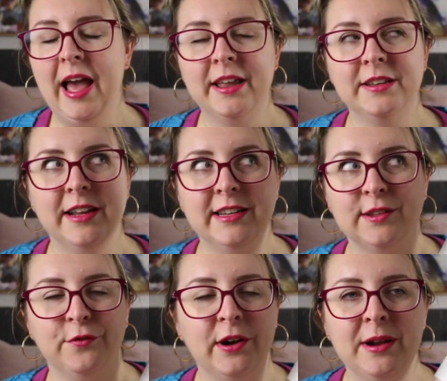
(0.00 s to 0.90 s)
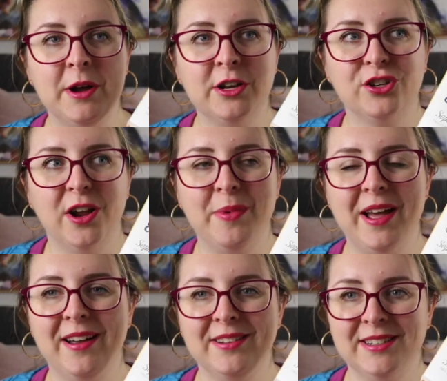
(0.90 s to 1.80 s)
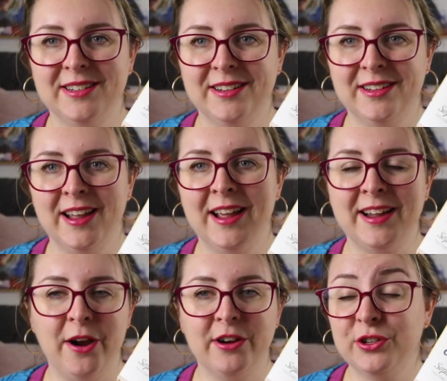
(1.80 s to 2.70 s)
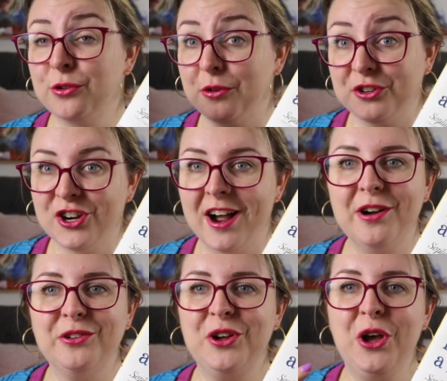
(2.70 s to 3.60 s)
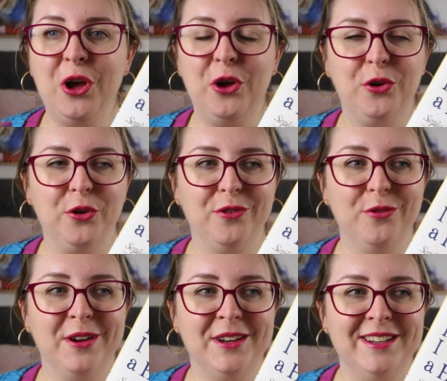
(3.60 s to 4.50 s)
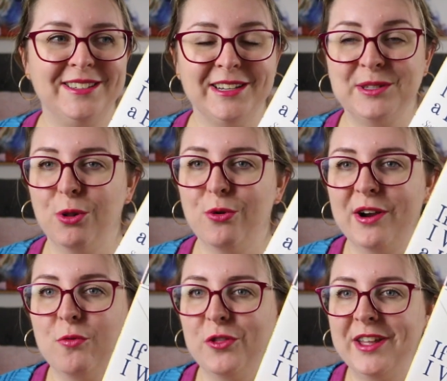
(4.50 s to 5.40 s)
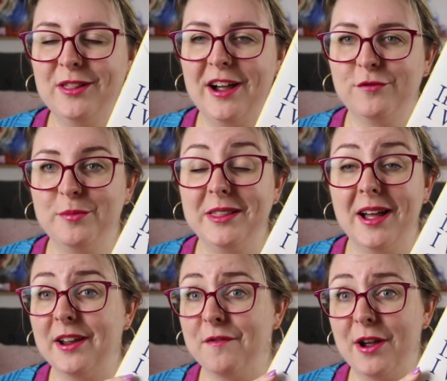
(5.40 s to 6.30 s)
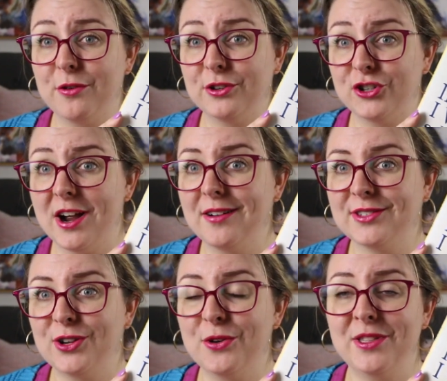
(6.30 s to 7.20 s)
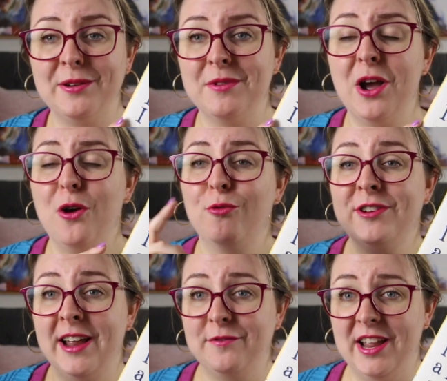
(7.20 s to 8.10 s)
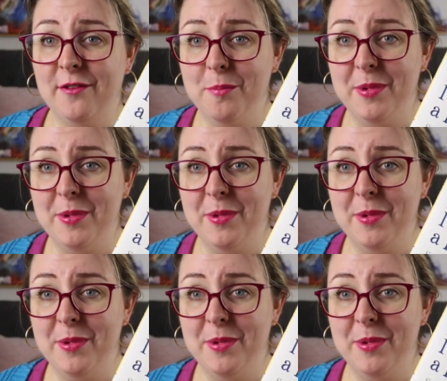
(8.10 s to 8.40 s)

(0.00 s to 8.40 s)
and it's very much about a character or a child who is exploring what their life would be like if they were a child. So they wouldn't have to have a